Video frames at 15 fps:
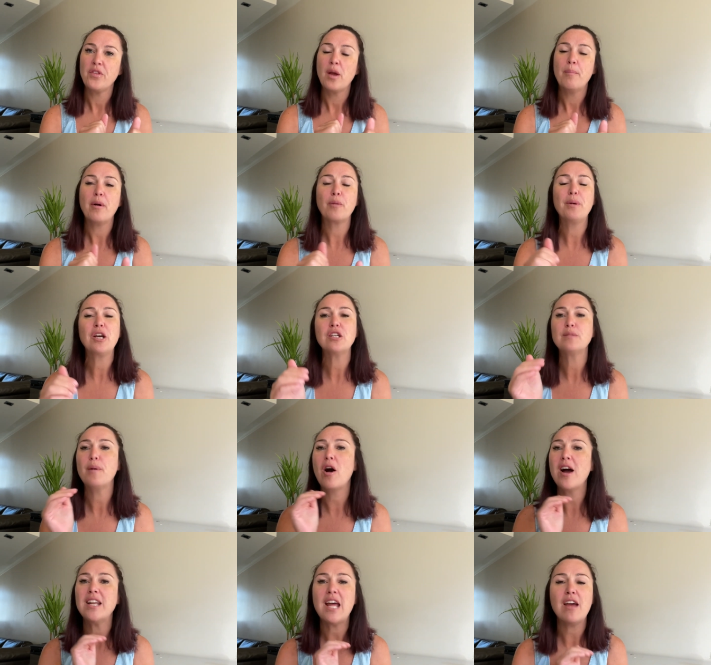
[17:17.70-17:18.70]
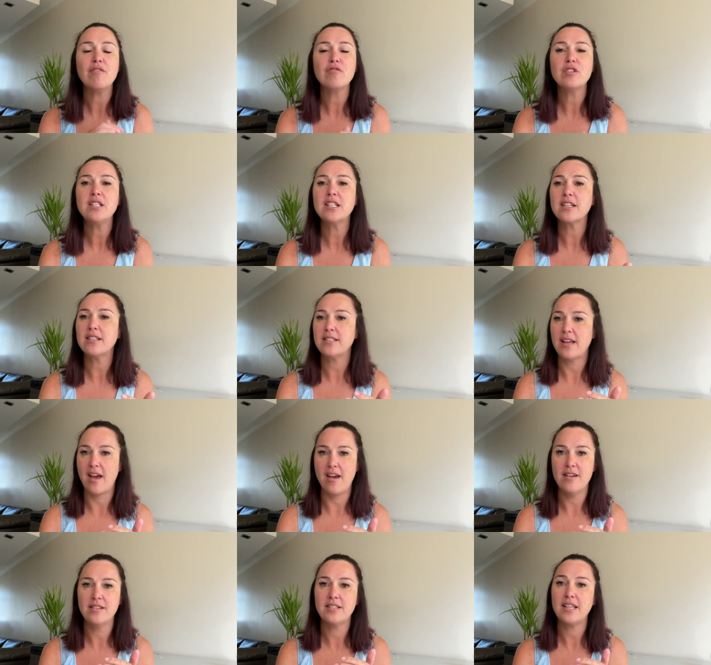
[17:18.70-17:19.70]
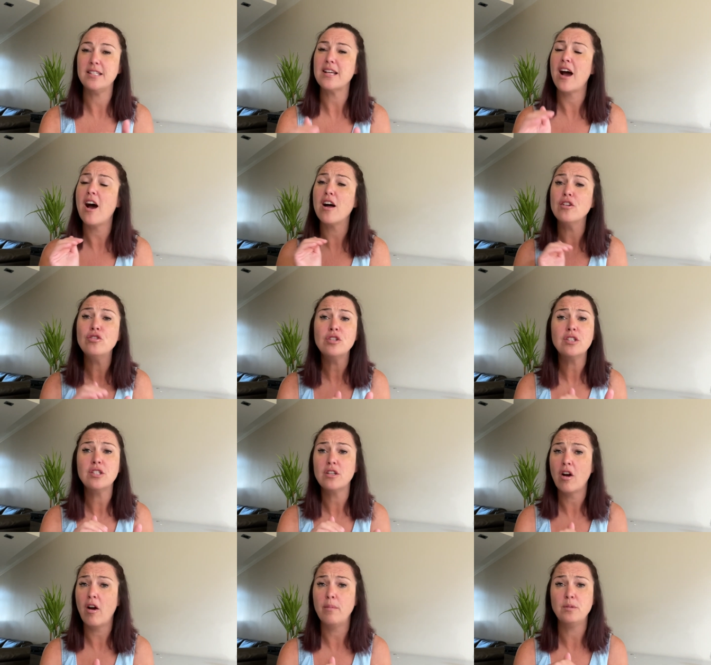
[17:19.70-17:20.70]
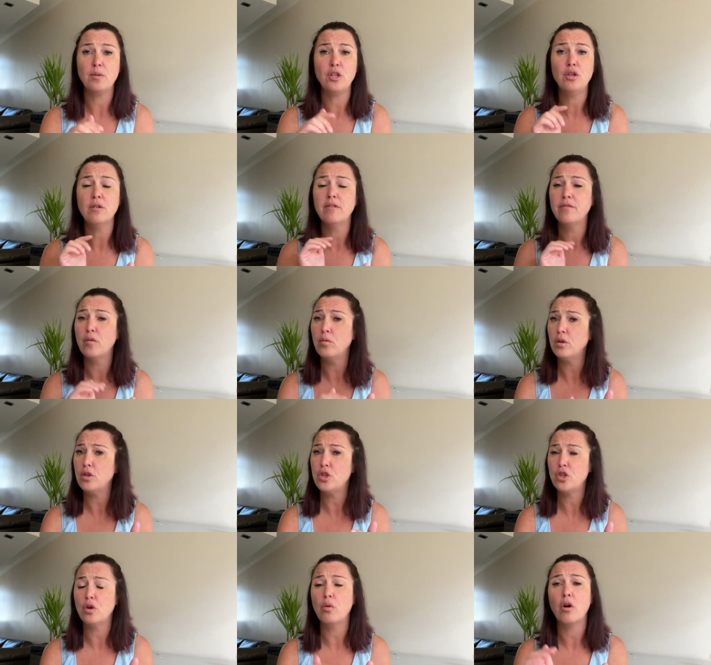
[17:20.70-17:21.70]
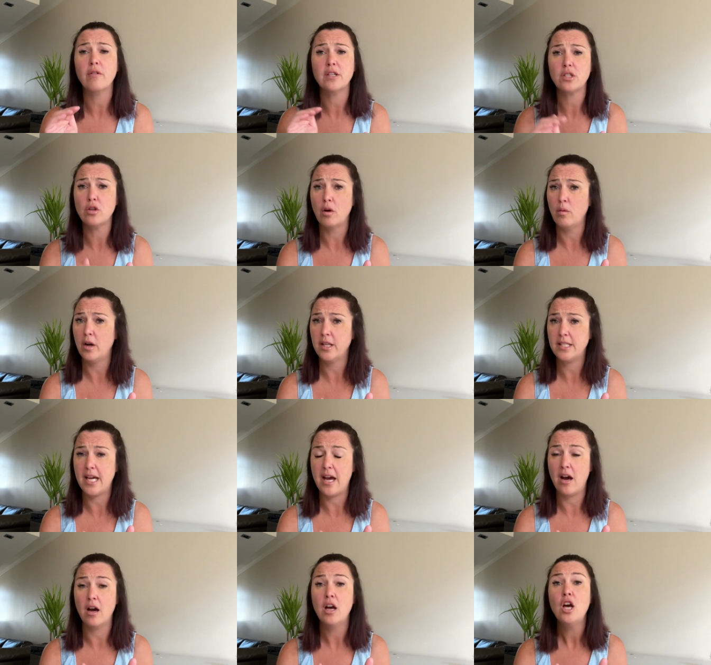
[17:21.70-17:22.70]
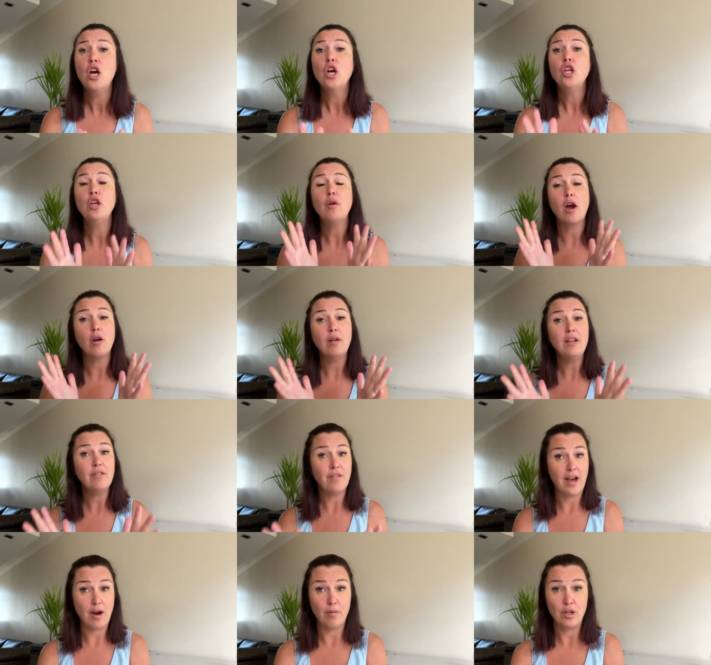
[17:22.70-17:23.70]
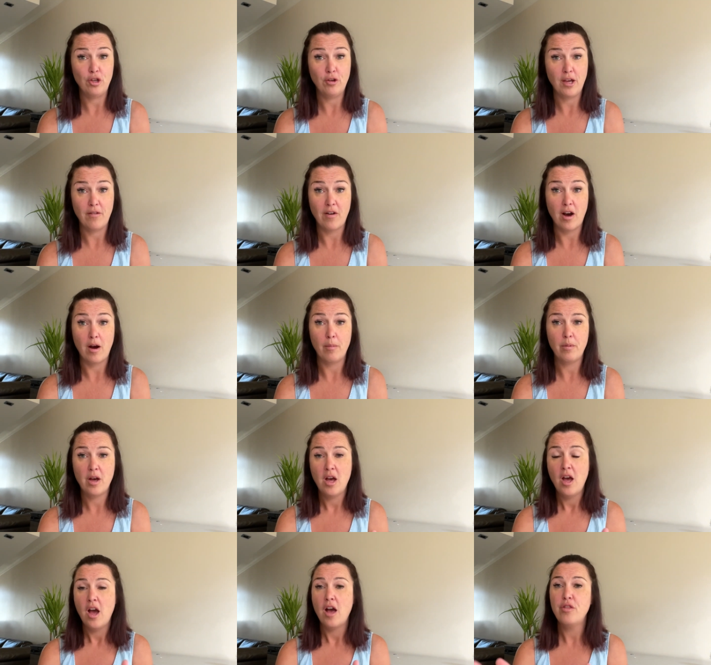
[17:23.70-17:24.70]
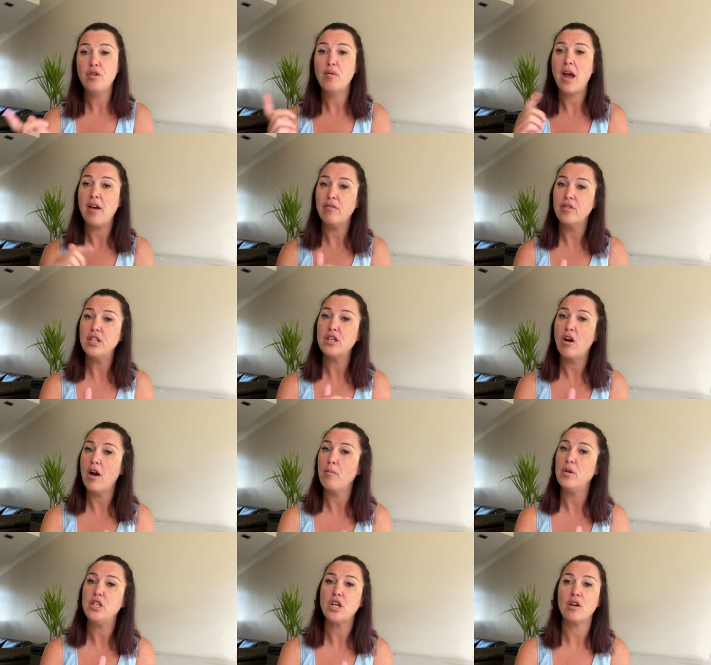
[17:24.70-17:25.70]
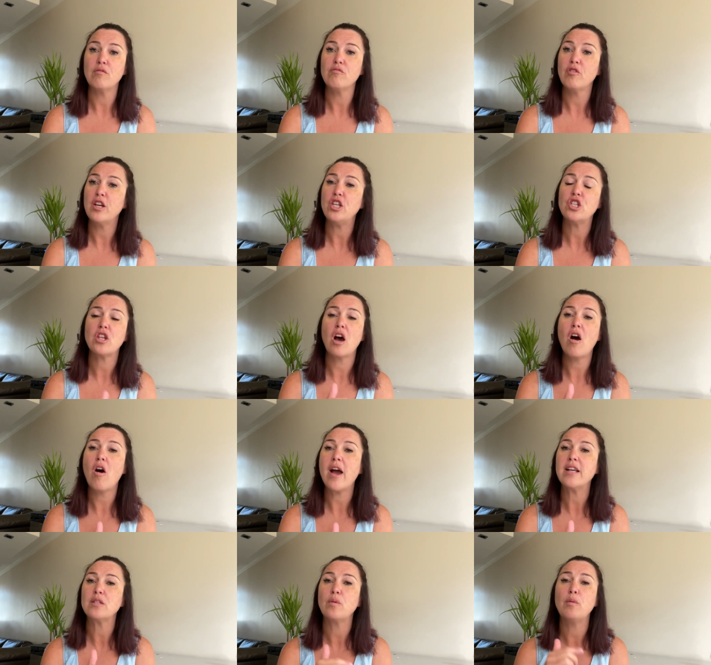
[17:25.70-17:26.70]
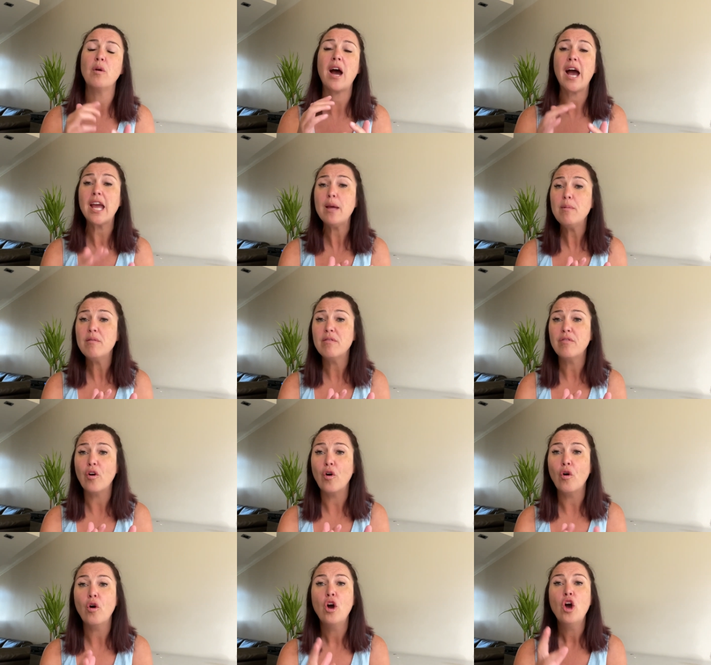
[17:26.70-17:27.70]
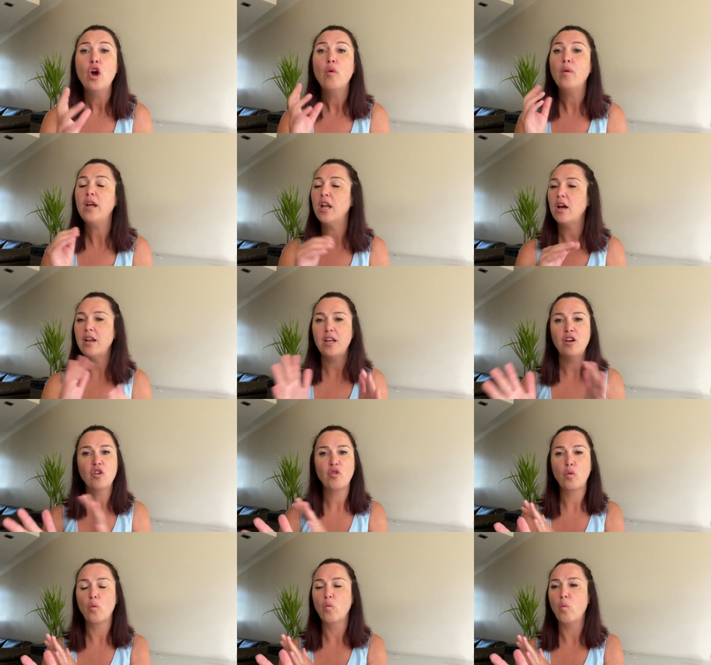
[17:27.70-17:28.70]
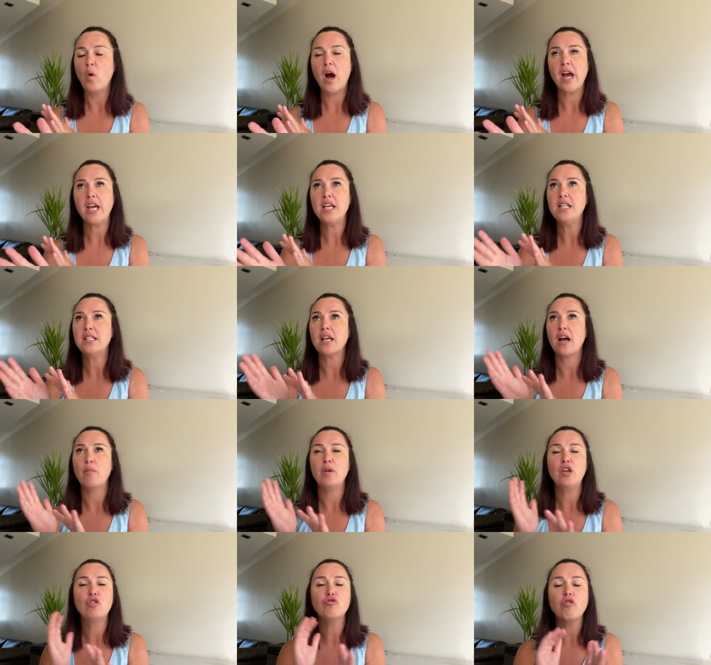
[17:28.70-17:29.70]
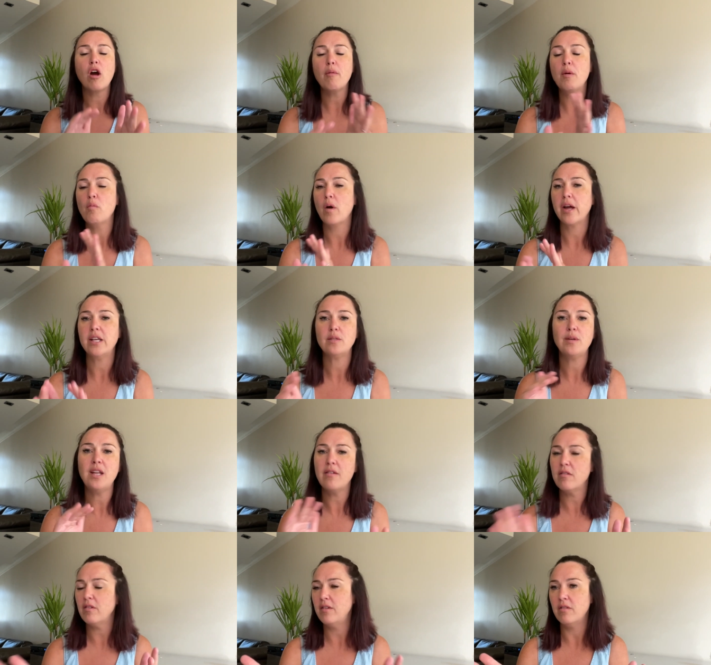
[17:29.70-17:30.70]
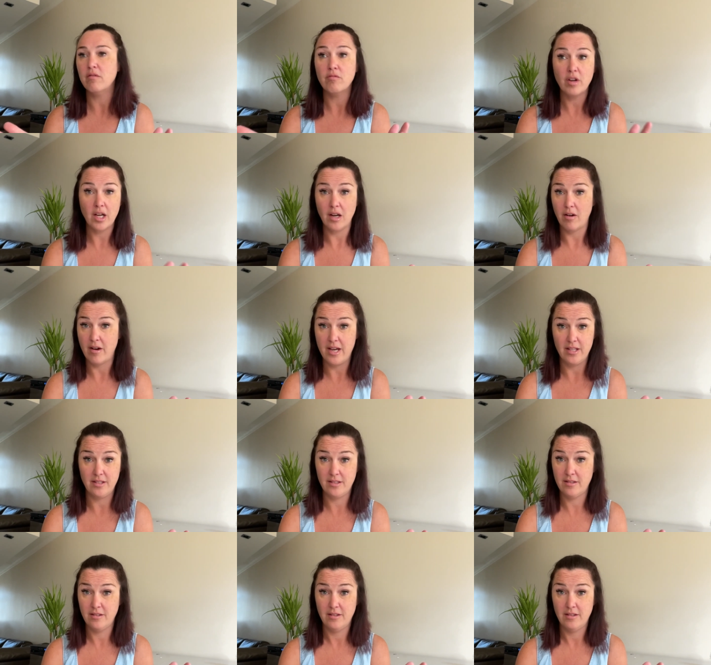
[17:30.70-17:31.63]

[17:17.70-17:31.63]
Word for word: But because behind every success is hundreds of times when you have fallen short or it's not worked out. You only fail when you give up. And through every time we don't reach the heights we were aiming for, we learn in ways and we grow in ways we never even realise.